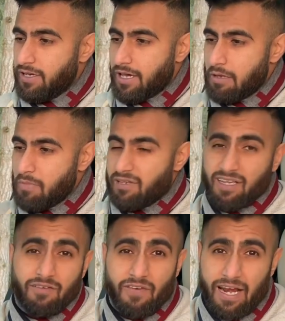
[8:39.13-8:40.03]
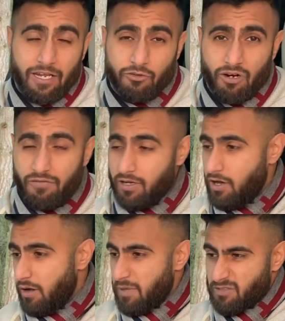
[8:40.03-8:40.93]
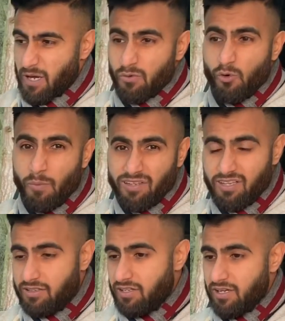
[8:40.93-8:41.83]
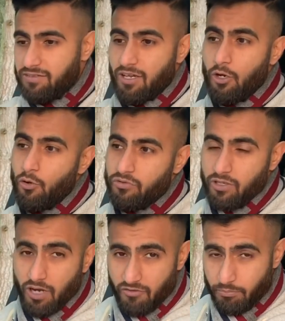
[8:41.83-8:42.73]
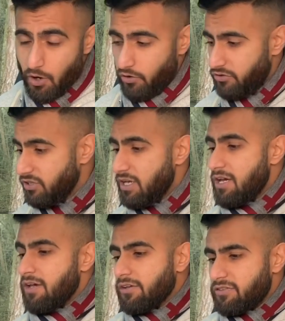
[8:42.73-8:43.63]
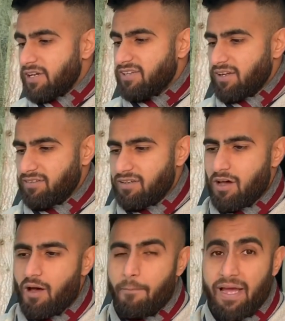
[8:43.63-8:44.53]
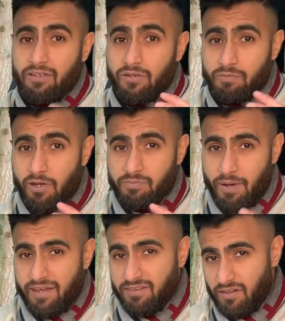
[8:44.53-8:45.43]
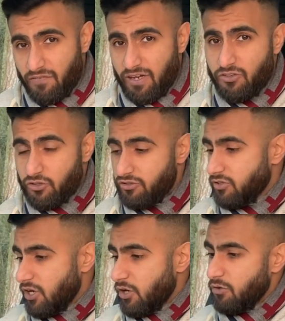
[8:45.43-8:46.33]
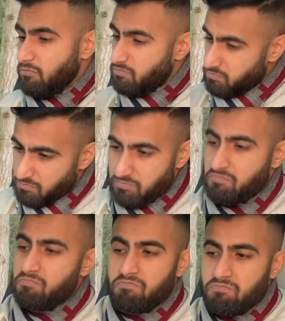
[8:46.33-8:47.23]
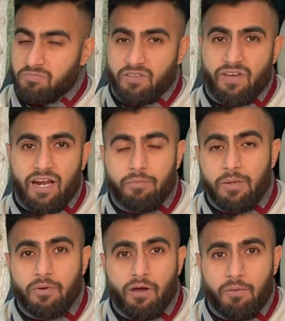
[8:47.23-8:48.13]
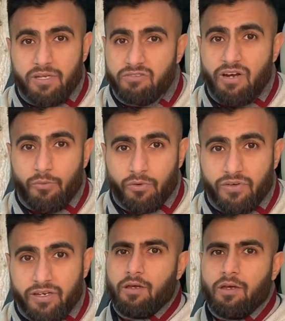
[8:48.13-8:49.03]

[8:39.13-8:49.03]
It means that the valet driver can't mess about with all my settings. It locks the glove box, so it takes the car back to its most basic features, so the valet people can't mess around with it.